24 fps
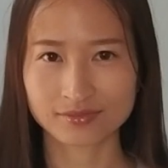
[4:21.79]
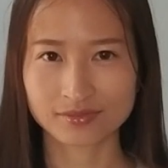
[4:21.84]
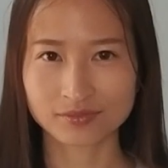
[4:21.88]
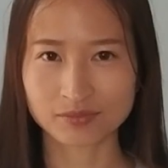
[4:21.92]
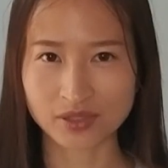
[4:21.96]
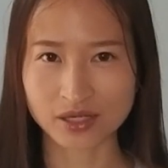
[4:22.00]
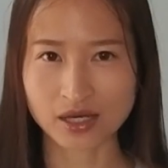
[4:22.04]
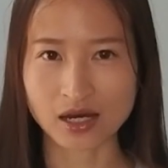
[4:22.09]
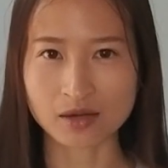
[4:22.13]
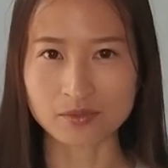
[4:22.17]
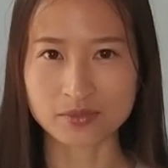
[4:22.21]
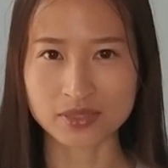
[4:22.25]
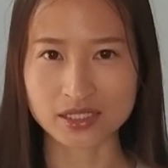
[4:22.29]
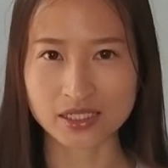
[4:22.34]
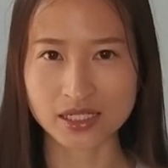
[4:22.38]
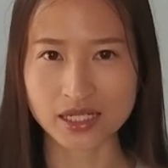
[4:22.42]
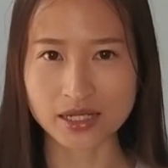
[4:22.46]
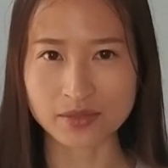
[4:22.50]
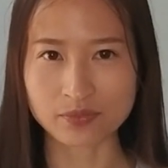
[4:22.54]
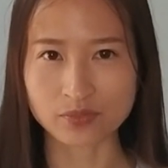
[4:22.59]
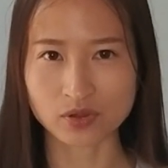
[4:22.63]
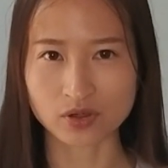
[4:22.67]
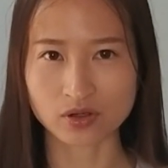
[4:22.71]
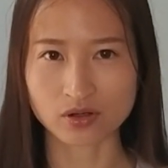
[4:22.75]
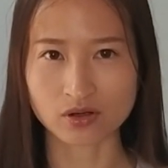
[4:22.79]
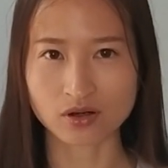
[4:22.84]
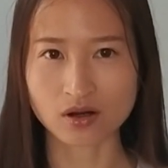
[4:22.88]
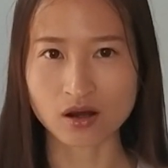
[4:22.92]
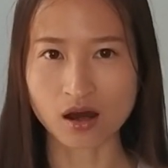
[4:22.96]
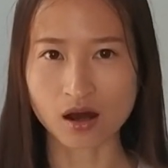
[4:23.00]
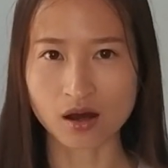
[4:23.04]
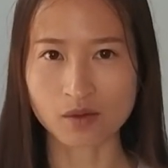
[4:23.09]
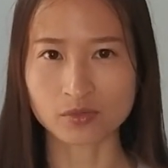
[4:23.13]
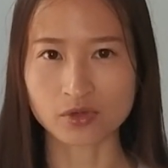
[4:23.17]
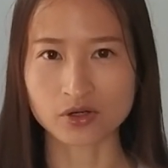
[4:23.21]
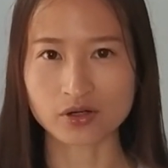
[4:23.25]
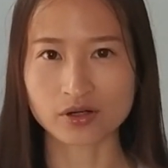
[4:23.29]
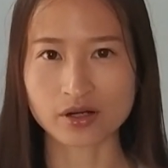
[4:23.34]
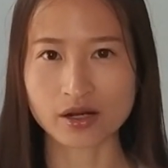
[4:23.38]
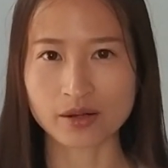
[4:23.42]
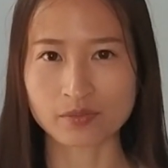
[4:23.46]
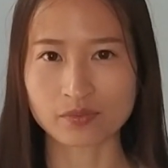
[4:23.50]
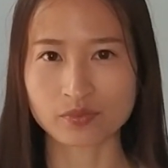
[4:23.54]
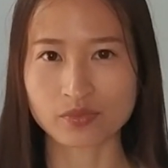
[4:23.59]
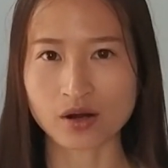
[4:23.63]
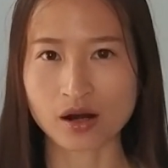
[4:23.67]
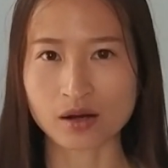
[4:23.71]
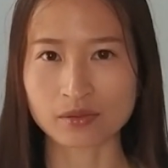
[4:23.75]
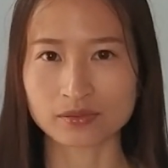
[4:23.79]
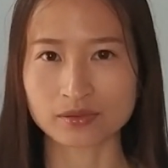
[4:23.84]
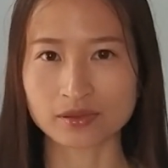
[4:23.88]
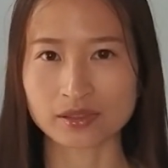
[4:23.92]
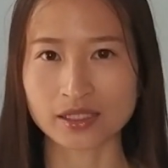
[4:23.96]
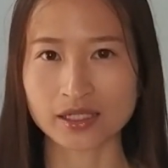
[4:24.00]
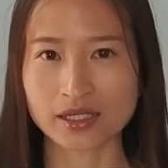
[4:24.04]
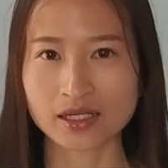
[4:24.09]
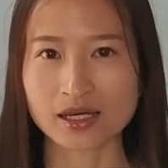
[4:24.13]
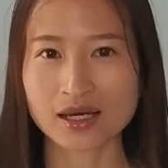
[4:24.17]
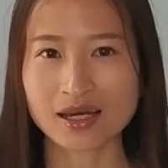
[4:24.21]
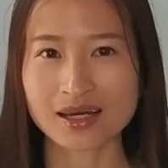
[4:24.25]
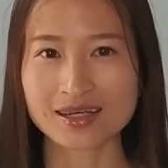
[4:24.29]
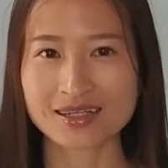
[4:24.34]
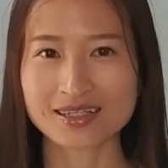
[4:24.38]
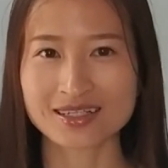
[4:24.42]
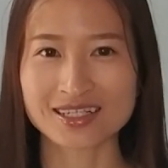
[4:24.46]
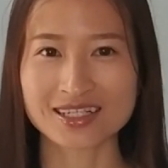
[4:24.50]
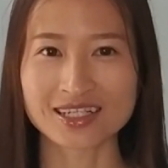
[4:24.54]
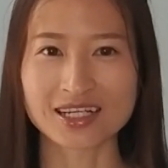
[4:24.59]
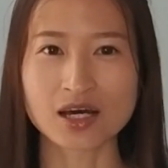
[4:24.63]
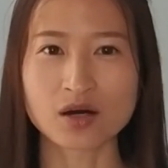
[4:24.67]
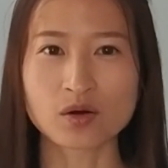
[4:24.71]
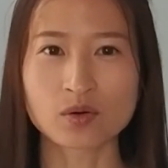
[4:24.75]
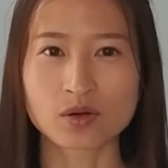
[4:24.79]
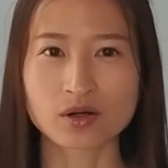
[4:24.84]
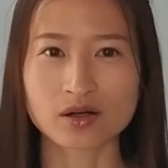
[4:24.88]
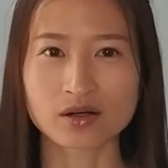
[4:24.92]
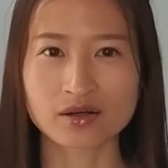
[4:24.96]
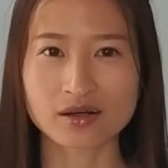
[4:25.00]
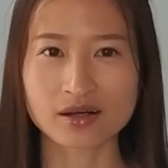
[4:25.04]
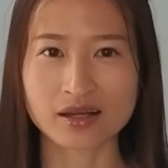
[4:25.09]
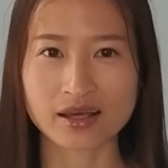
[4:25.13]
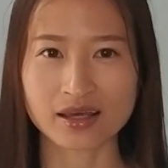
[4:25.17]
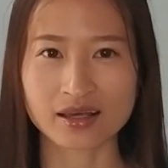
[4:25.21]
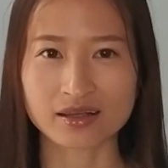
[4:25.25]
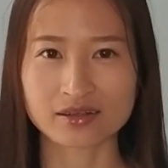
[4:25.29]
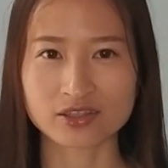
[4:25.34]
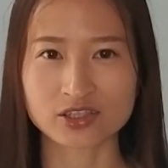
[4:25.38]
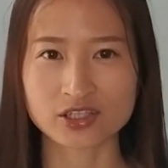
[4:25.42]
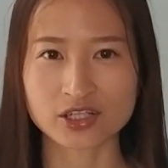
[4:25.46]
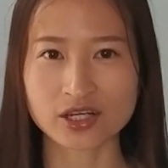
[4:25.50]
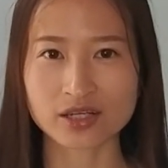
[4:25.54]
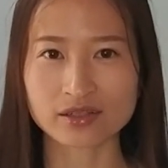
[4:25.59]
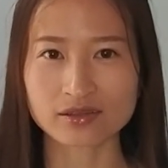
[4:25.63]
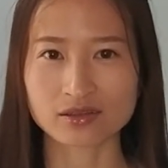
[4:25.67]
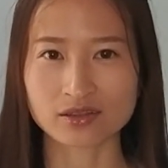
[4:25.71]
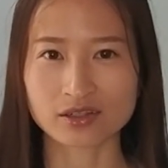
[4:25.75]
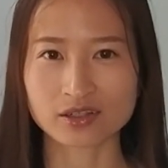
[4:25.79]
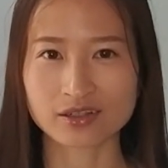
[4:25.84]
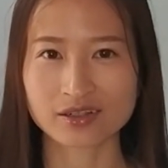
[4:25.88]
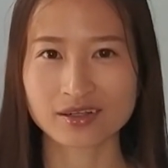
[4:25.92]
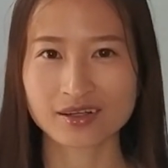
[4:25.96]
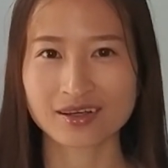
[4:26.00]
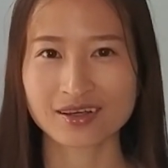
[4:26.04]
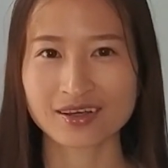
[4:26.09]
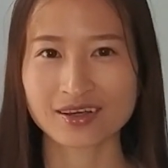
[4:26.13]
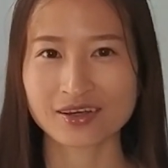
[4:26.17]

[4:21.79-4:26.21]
becomes deeper, calmer, and probably slower and gentler.